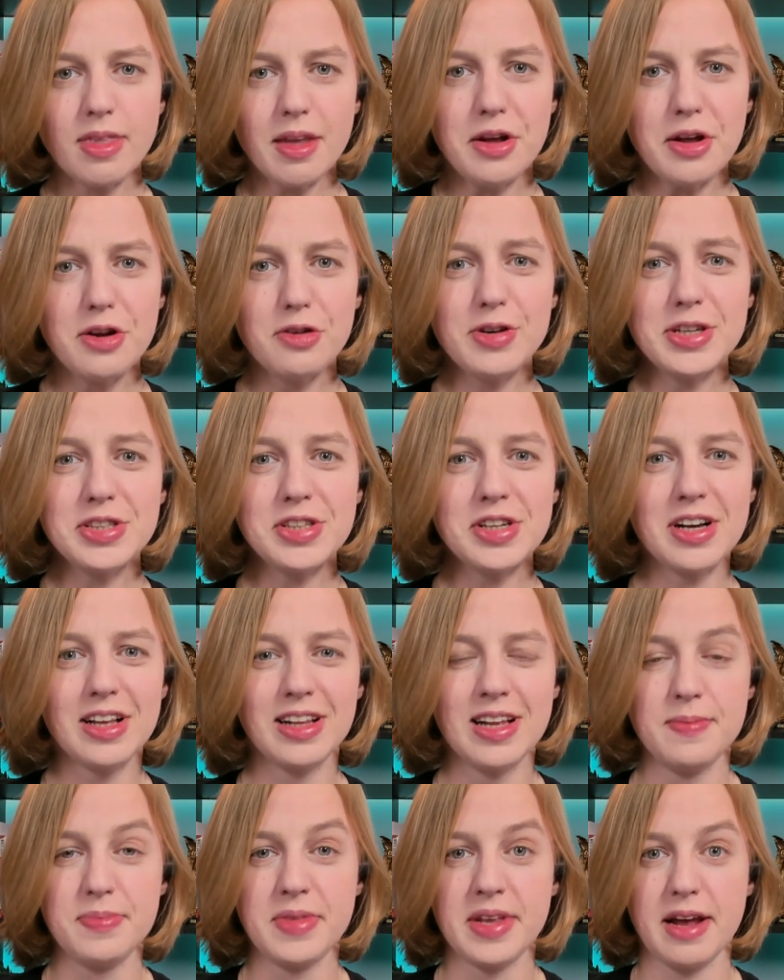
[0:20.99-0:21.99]
at a recent
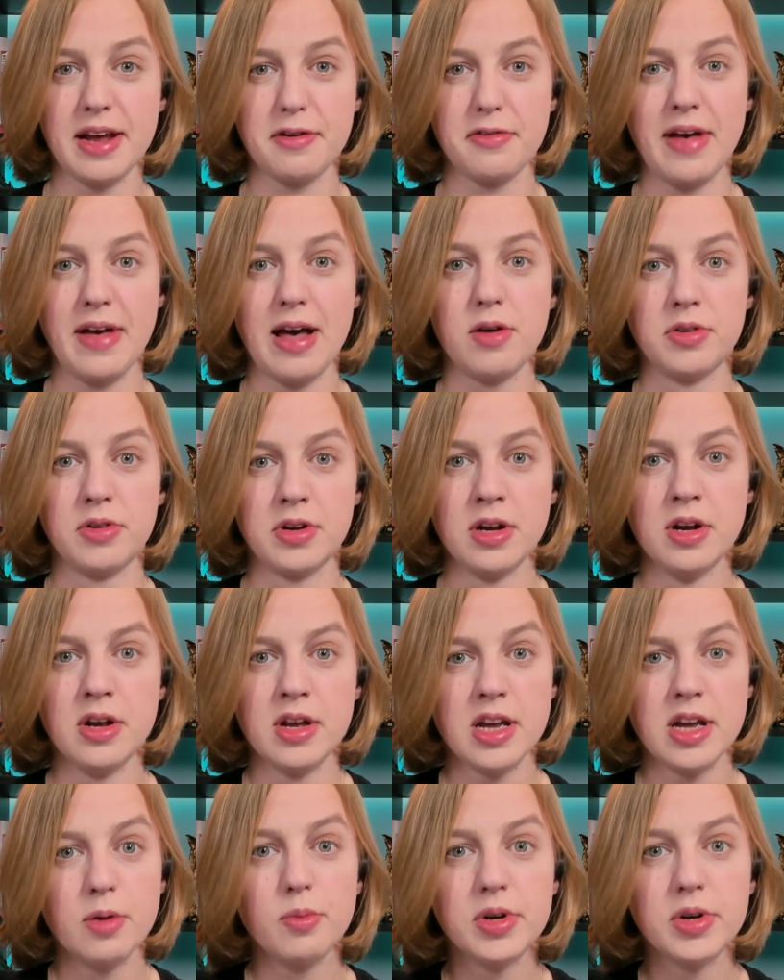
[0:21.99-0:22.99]
clip that I found
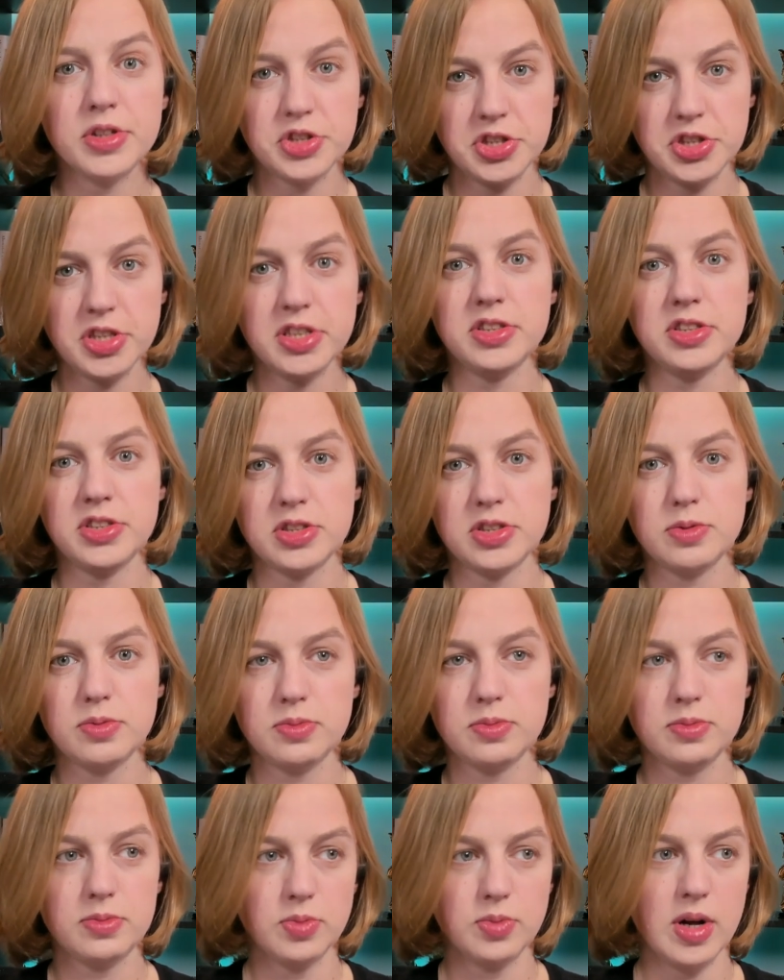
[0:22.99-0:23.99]
in which she's,
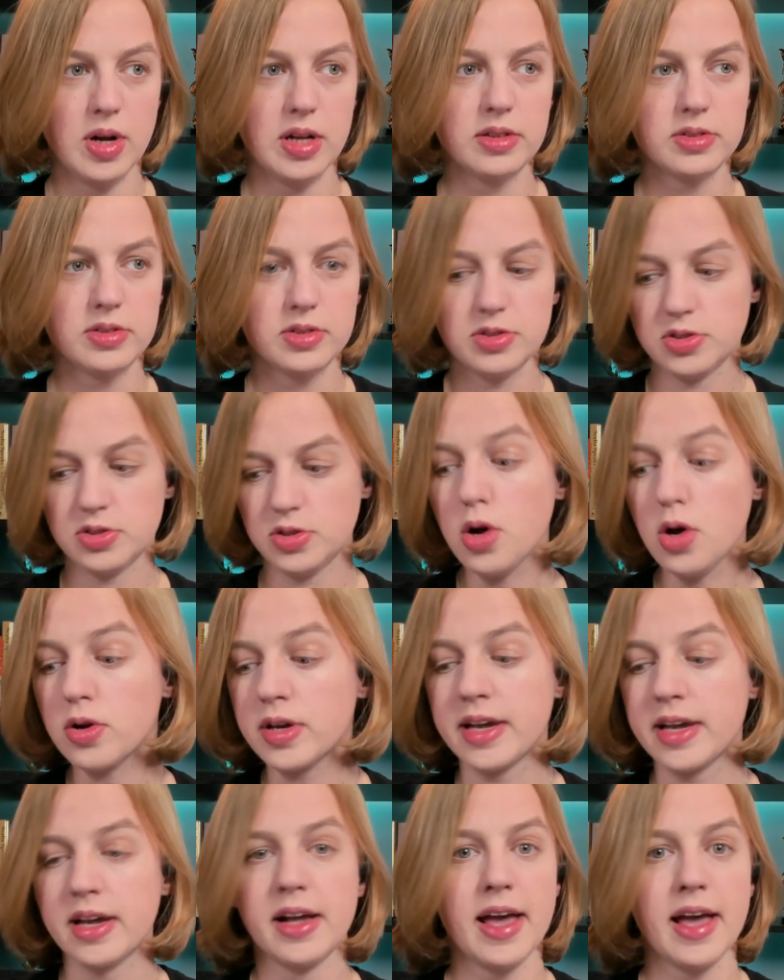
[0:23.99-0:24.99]
well,
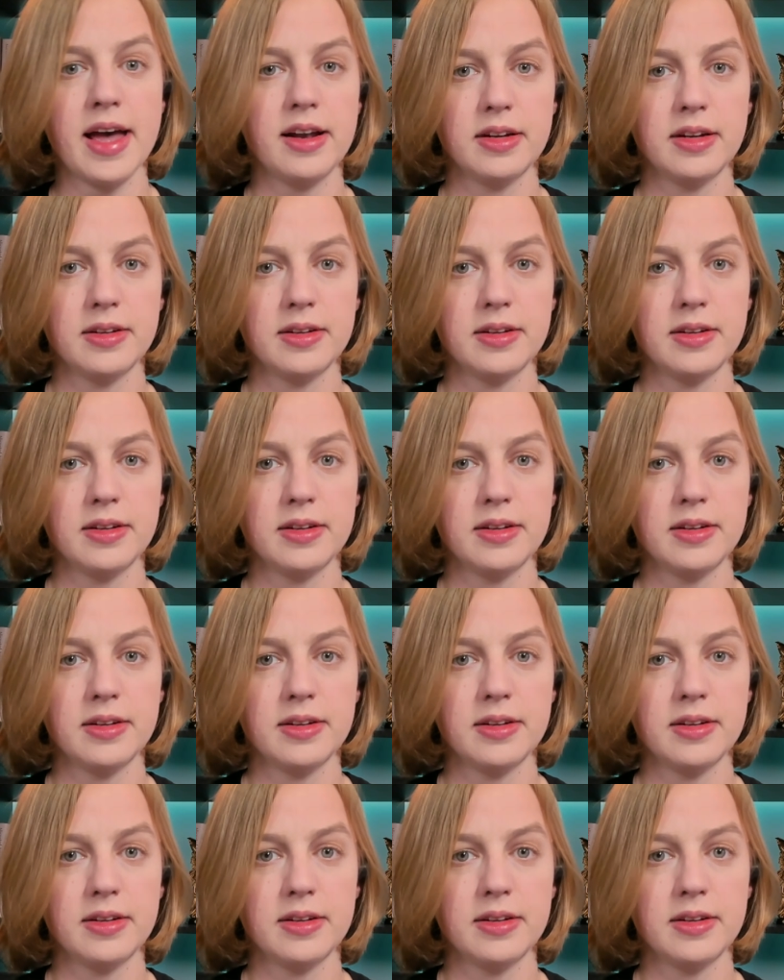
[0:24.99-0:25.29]
talking again.